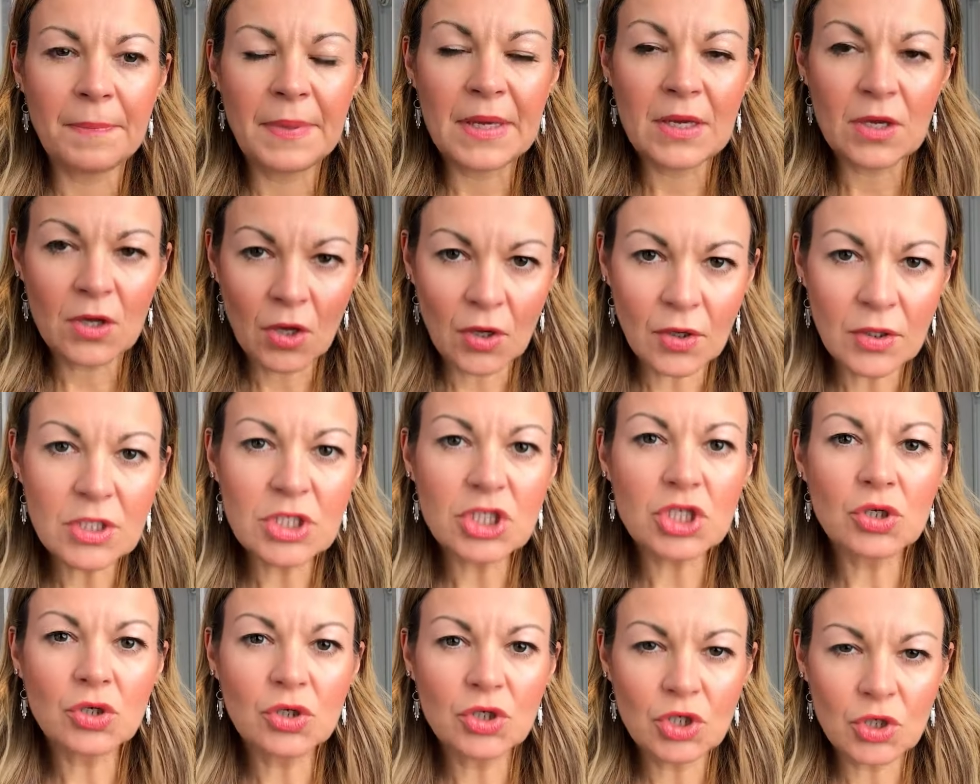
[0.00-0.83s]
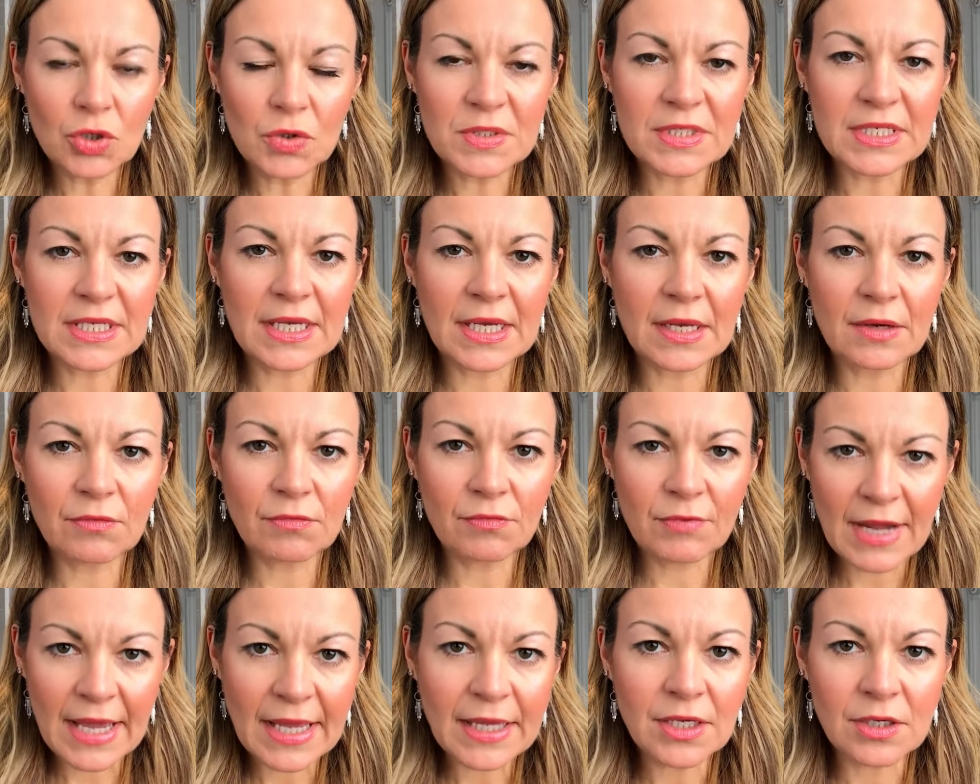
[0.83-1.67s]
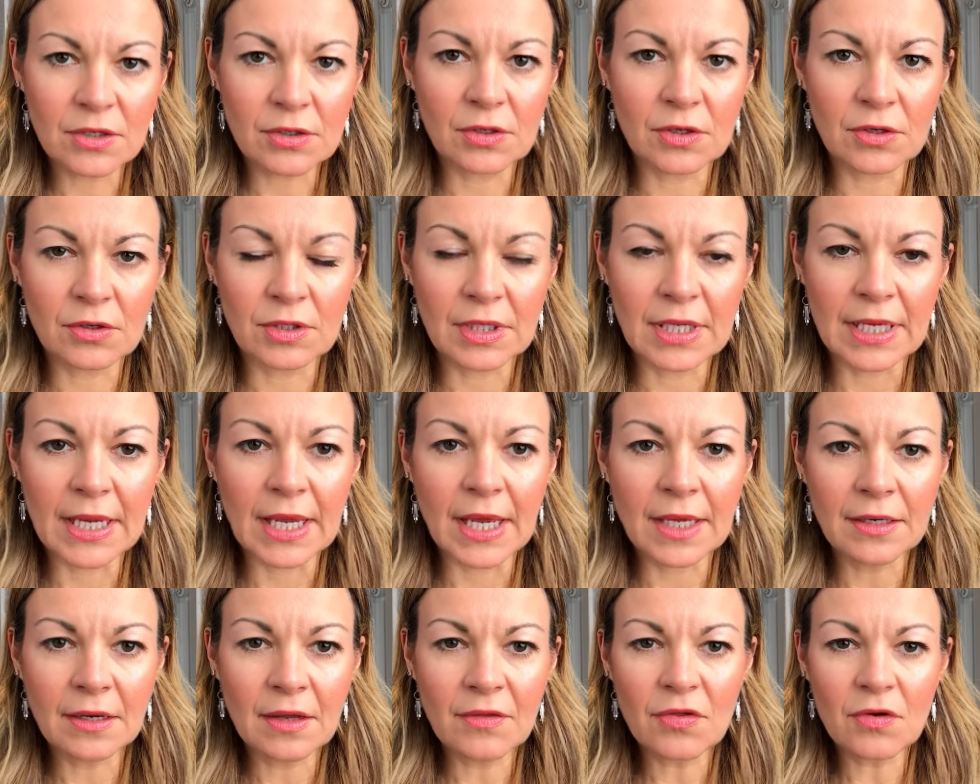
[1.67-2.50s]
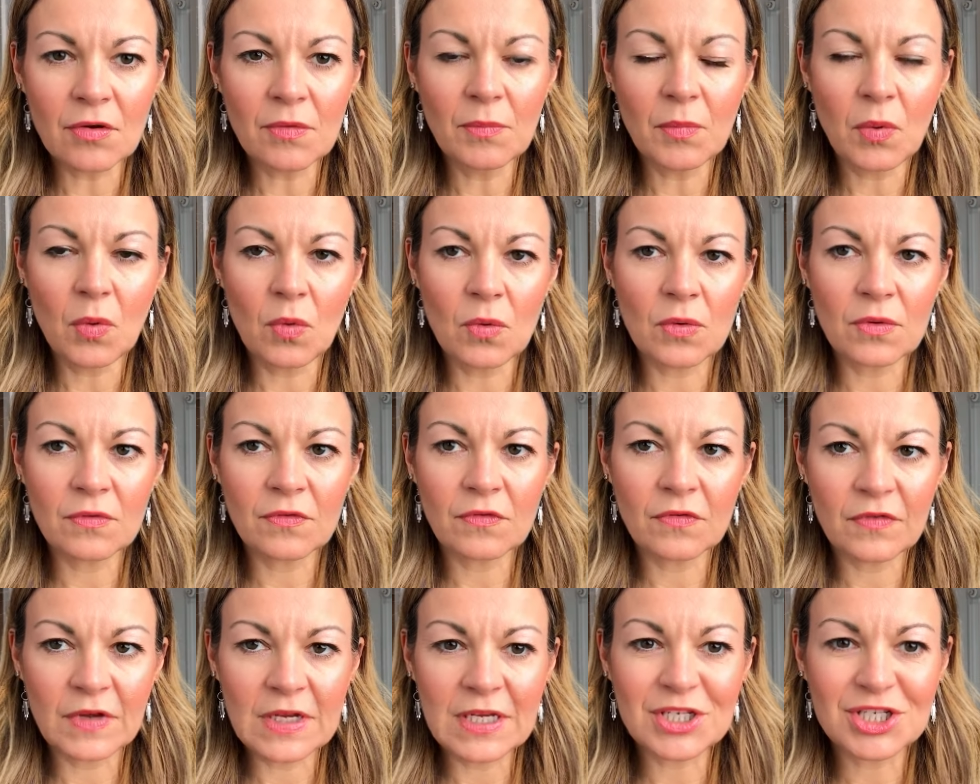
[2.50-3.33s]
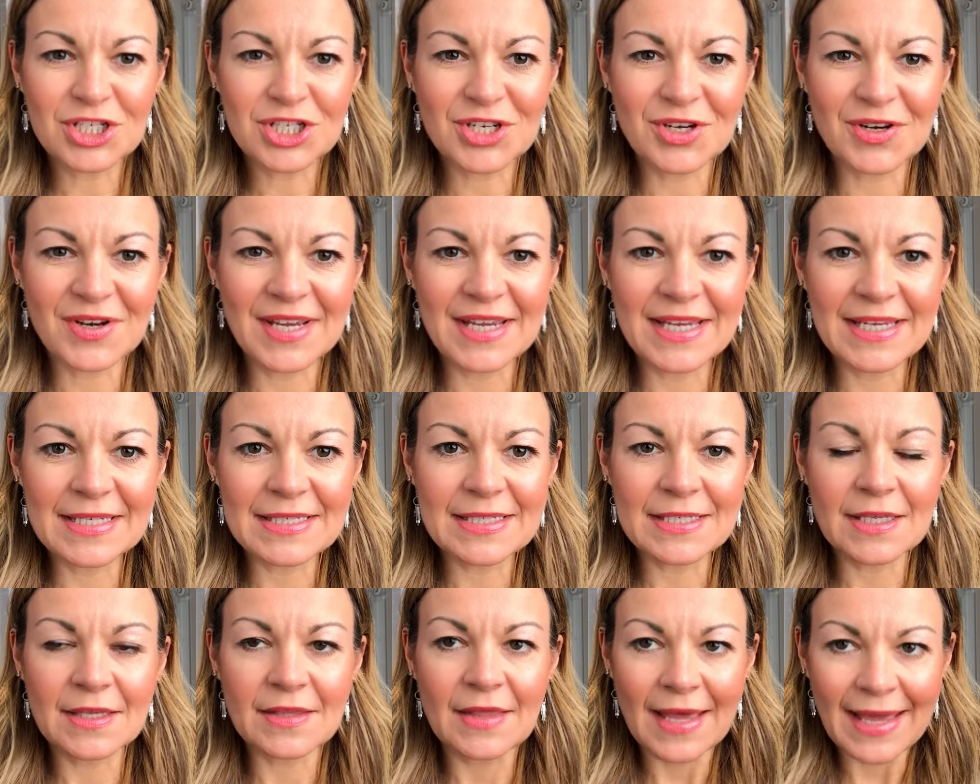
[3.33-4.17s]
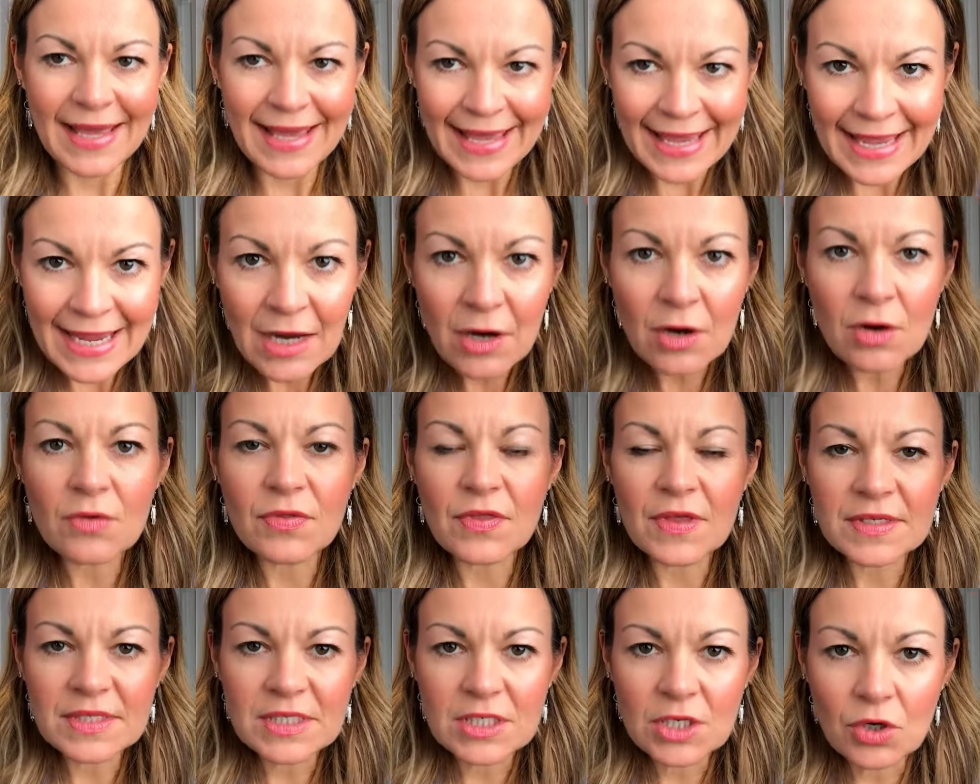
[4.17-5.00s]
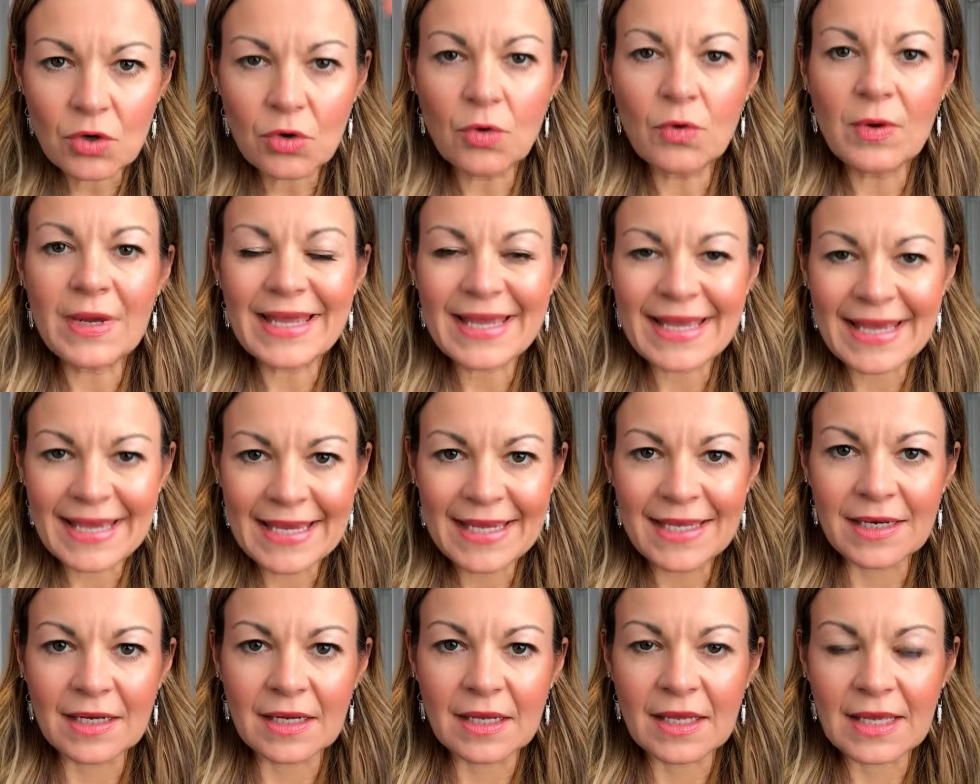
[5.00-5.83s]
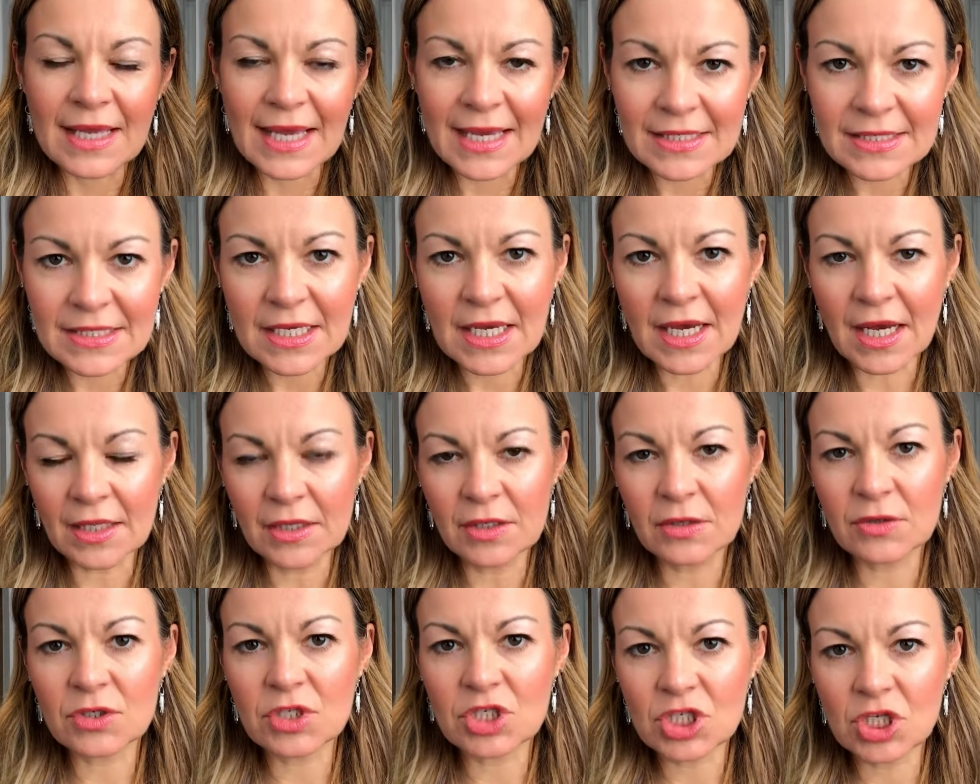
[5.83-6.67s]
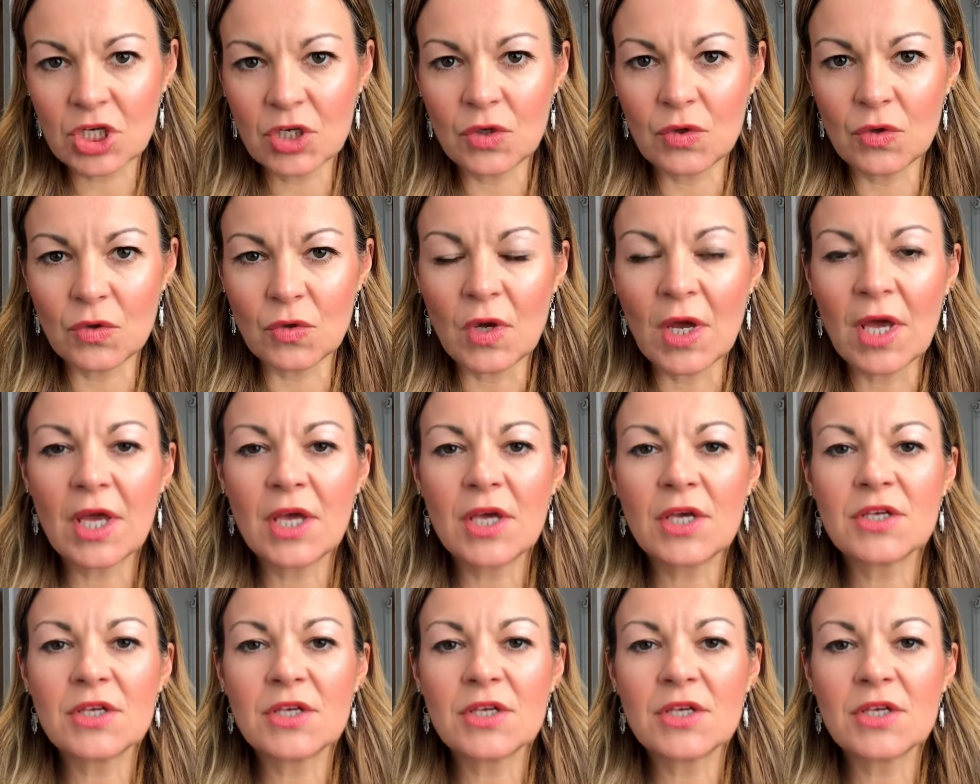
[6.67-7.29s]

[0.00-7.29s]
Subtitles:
Because you're using it regularly, another important feature is that the hair that's growing in gets coloured too.